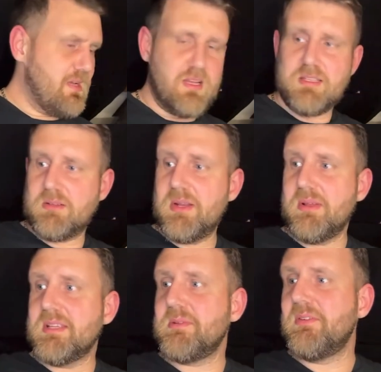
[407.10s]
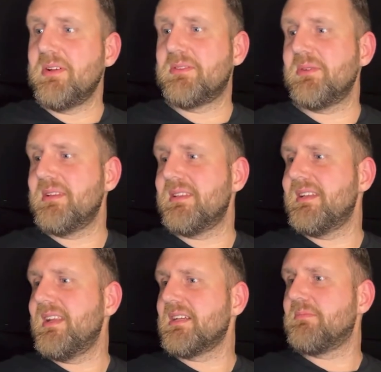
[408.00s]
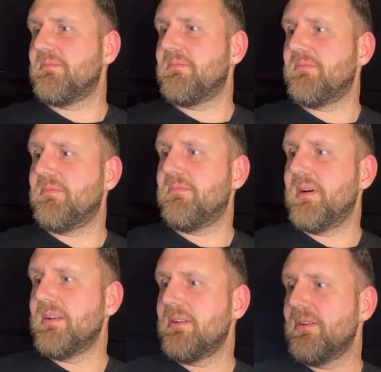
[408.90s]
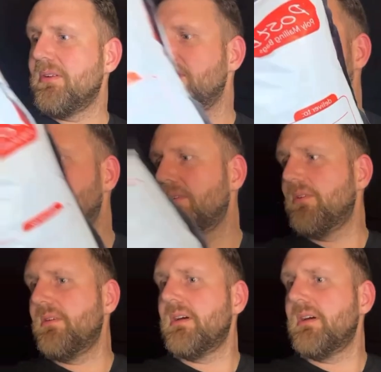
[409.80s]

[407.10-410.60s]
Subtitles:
So anyway, let's move to the next bundle.